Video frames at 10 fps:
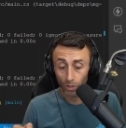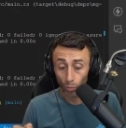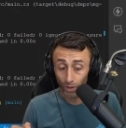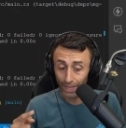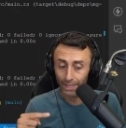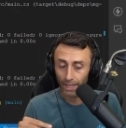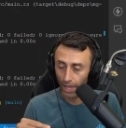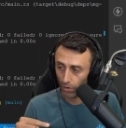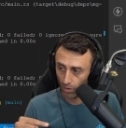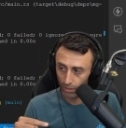we had
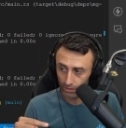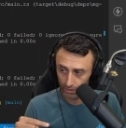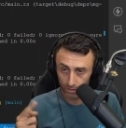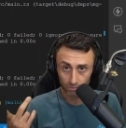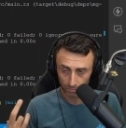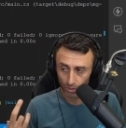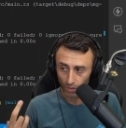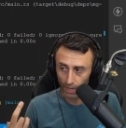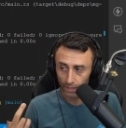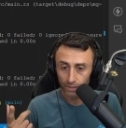errors,
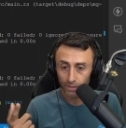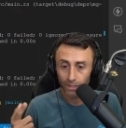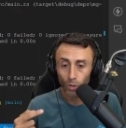great.